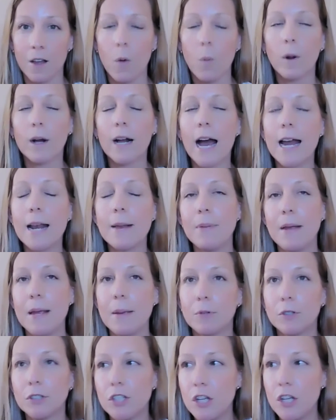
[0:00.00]
What kind of
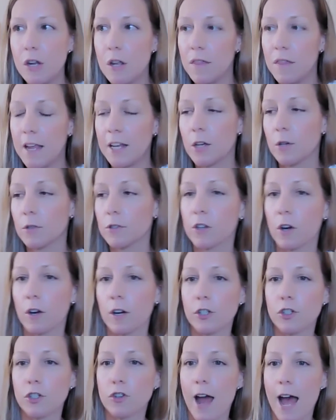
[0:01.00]
people do you think you'll
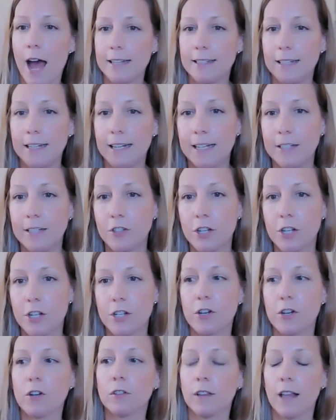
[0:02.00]
start attracting into
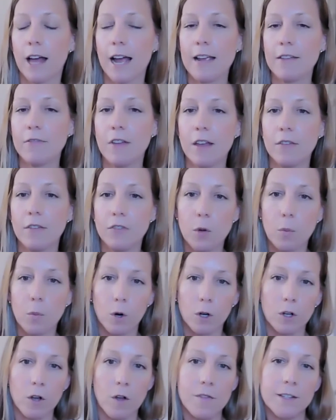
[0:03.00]
your life if you
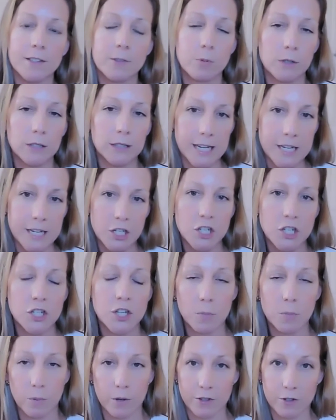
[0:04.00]
work on this
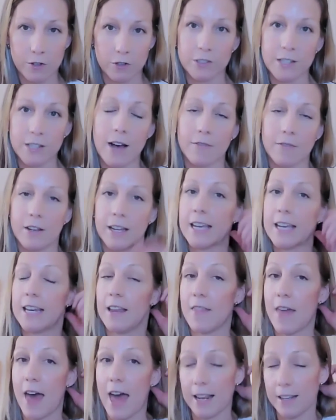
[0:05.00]
relationship with yourself and
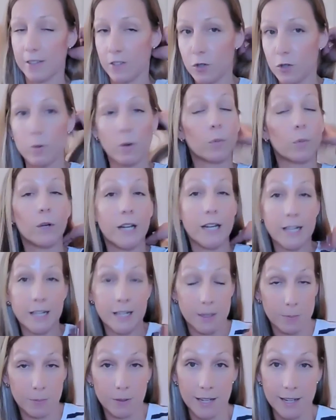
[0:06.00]
getting that to a really
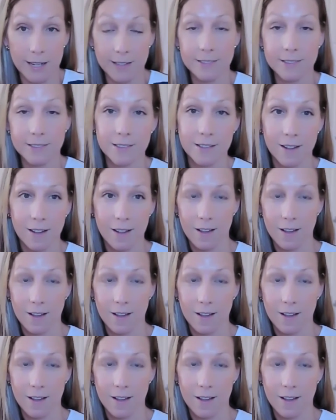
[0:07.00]
good place?